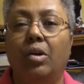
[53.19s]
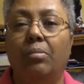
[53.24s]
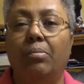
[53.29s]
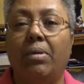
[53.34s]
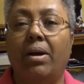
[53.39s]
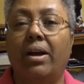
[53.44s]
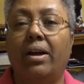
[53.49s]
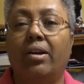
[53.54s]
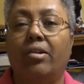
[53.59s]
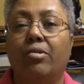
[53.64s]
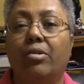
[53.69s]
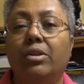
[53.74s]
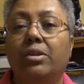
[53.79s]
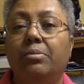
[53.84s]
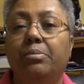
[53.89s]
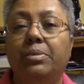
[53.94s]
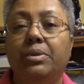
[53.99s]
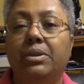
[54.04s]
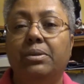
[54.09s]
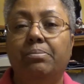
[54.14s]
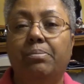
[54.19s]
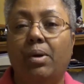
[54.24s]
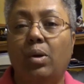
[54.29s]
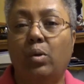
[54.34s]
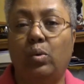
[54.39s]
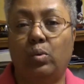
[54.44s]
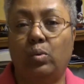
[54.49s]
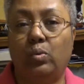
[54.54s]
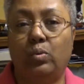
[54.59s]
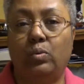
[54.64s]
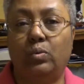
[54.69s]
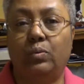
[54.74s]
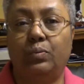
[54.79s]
my Christmas bowl.